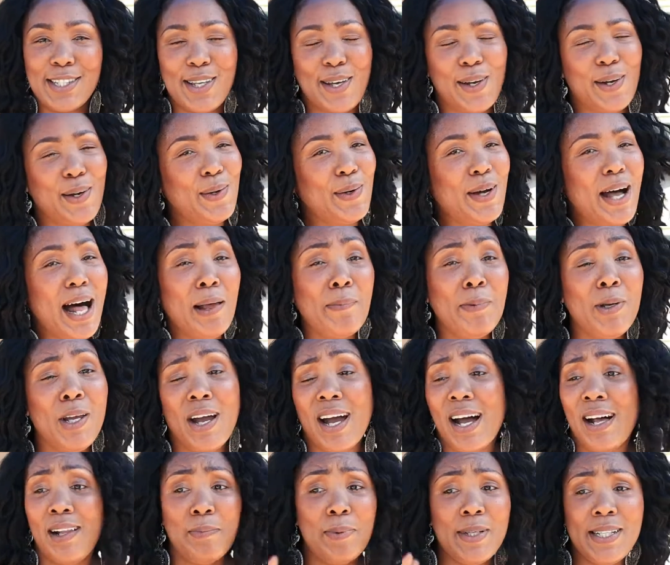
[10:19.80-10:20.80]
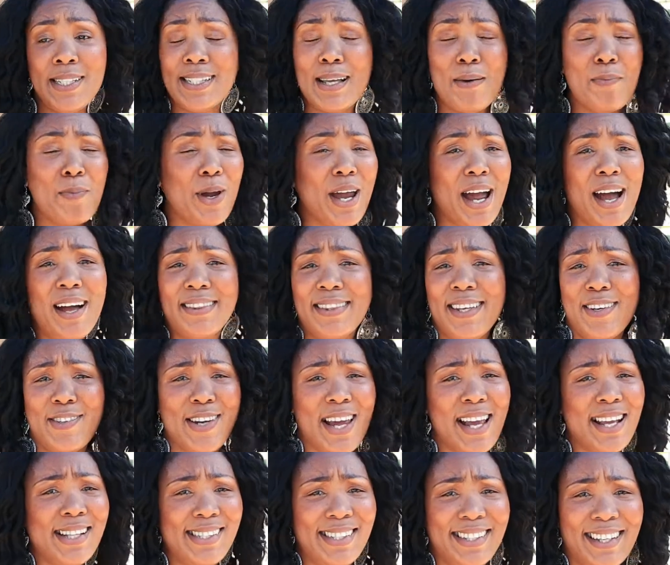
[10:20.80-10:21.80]
So I'll be somewhere out there
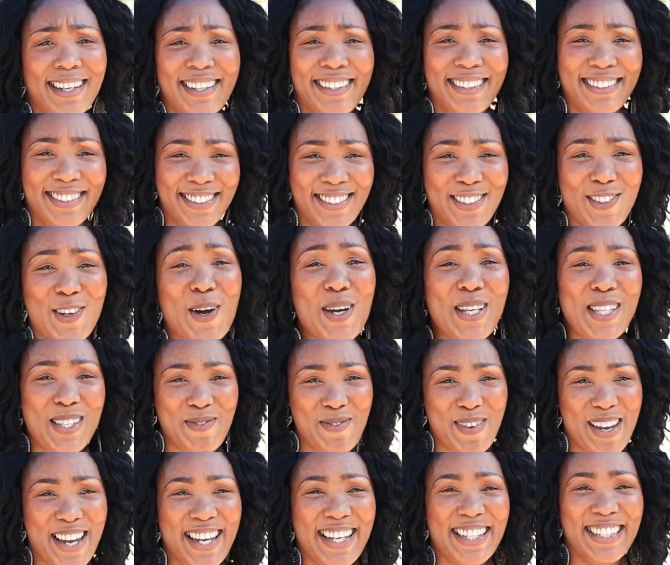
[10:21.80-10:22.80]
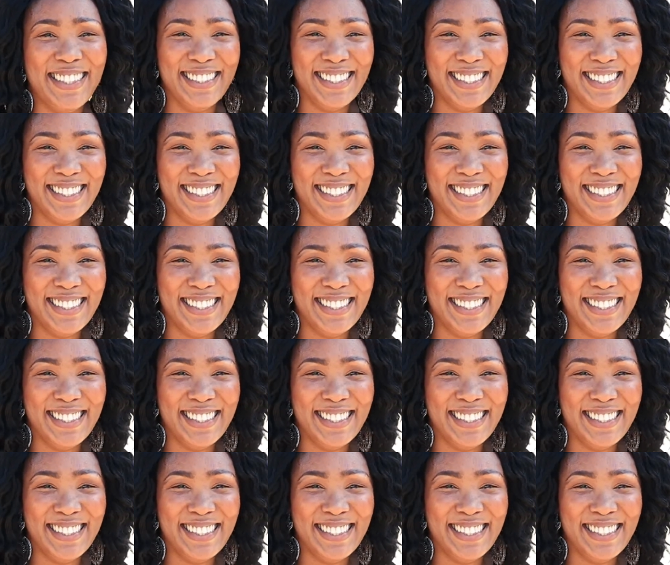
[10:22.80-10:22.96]
dancing. Trust me.